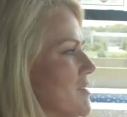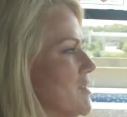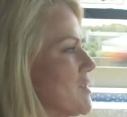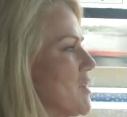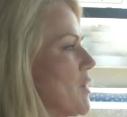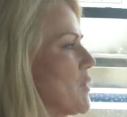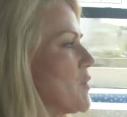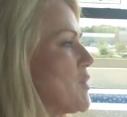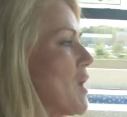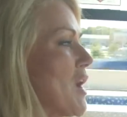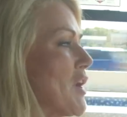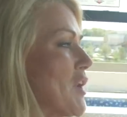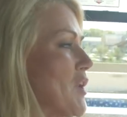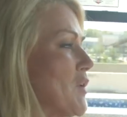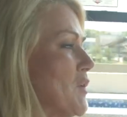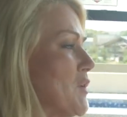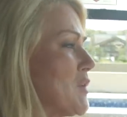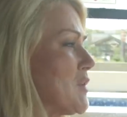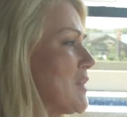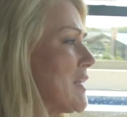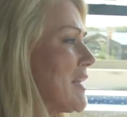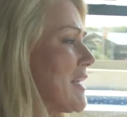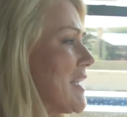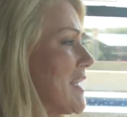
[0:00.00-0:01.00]
So not
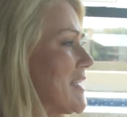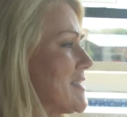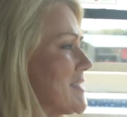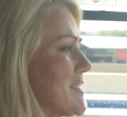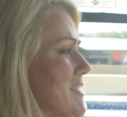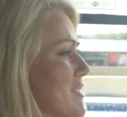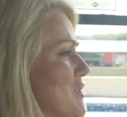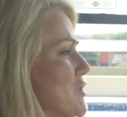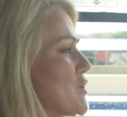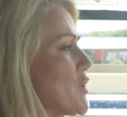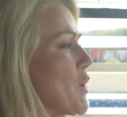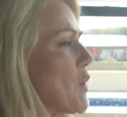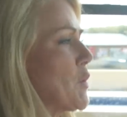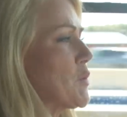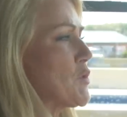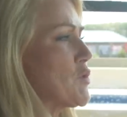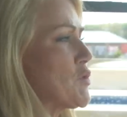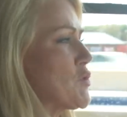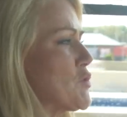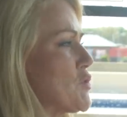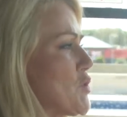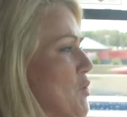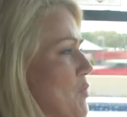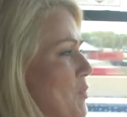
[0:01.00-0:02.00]
only is this coach
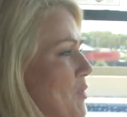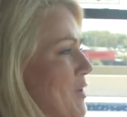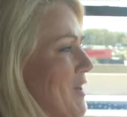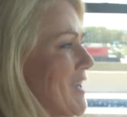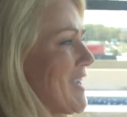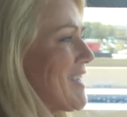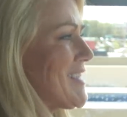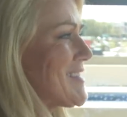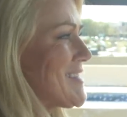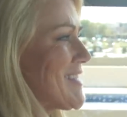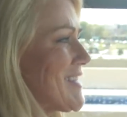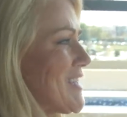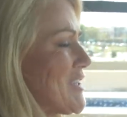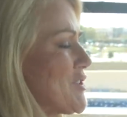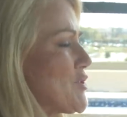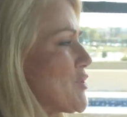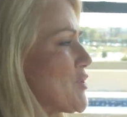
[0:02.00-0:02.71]
super easy to